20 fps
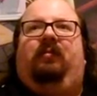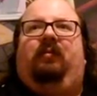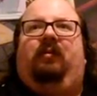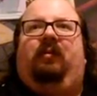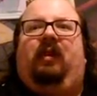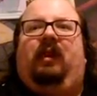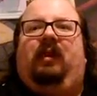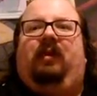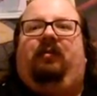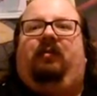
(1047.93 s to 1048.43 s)

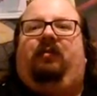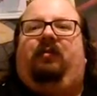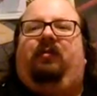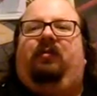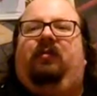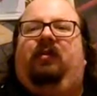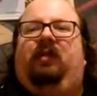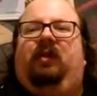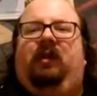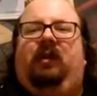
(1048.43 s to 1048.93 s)
lot of
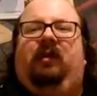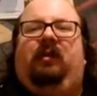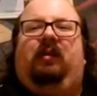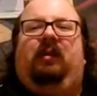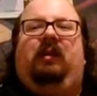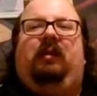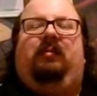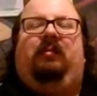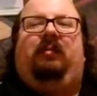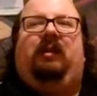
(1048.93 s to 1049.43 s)

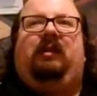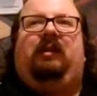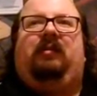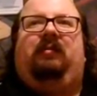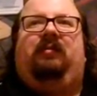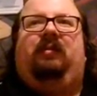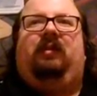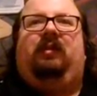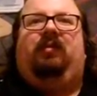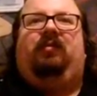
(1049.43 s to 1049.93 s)
really
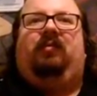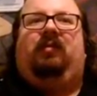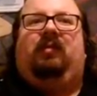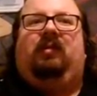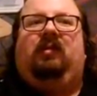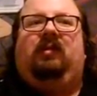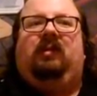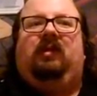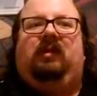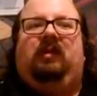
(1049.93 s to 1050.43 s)
impressive
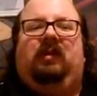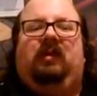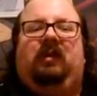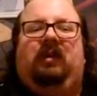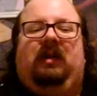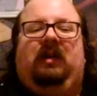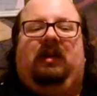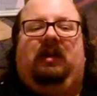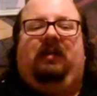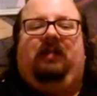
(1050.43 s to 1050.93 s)
visuals.
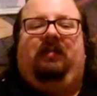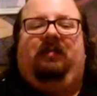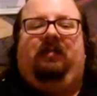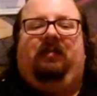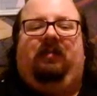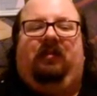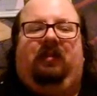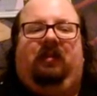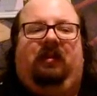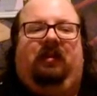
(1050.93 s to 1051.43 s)

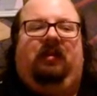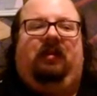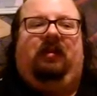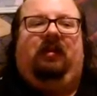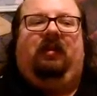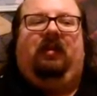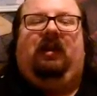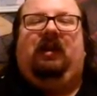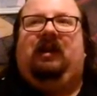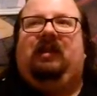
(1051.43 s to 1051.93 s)

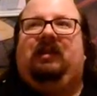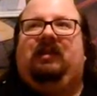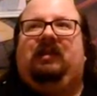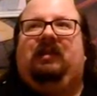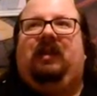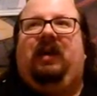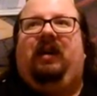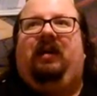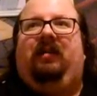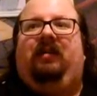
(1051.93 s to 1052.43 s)
Got the
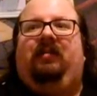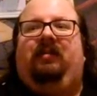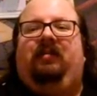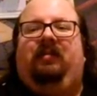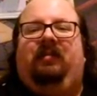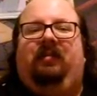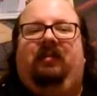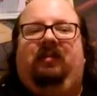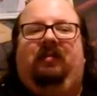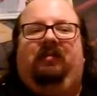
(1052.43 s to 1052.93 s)

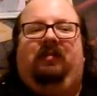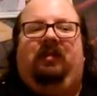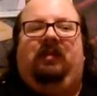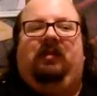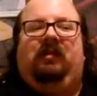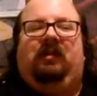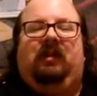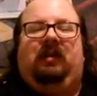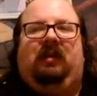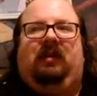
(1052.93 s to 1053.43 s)
sound,
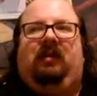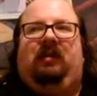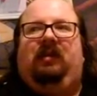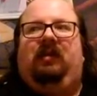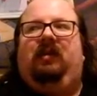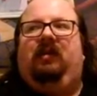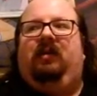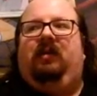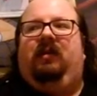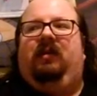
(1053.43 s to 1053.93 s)
music
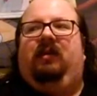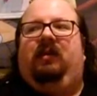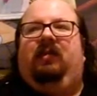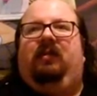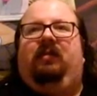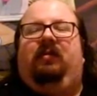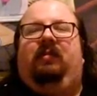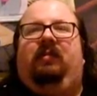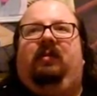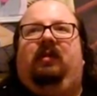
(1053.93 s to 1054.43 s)

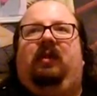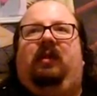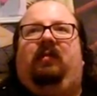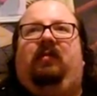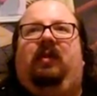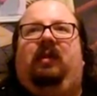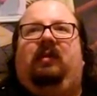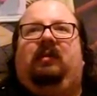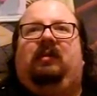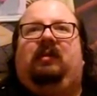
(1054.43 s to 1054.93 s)
really
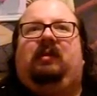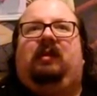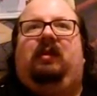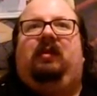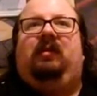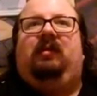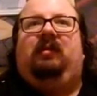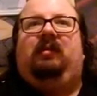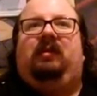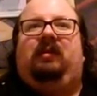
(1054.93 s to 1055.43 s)
well.
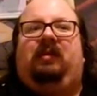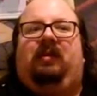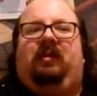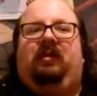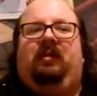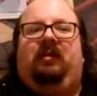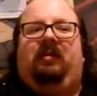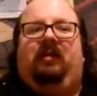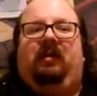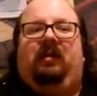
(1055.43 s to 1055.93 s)

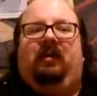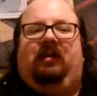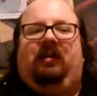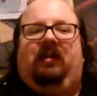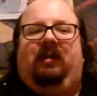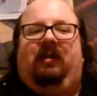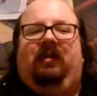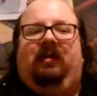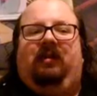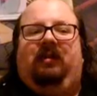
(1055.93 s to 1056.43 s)
Started doing
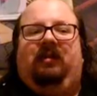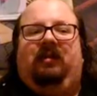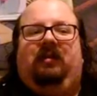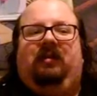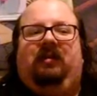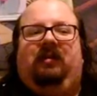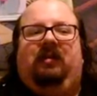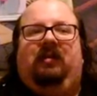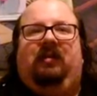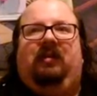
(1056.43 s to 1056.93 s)

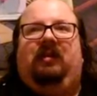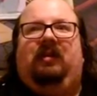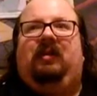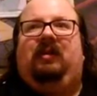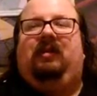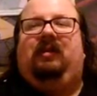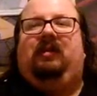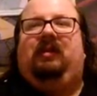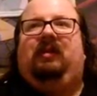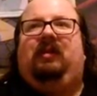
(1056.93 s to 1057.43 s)
doing
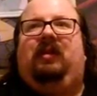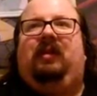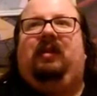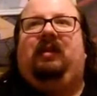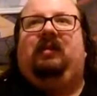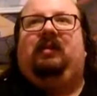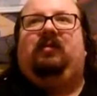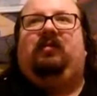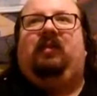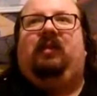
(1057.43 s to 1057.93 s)

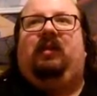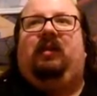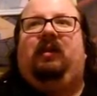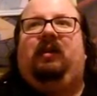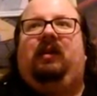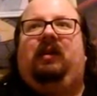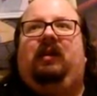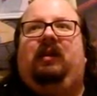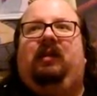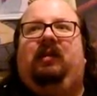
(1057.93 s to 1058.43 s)
things where
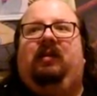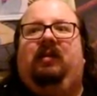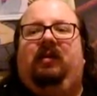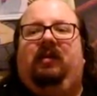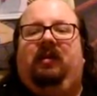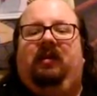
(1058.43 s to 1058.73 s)
you could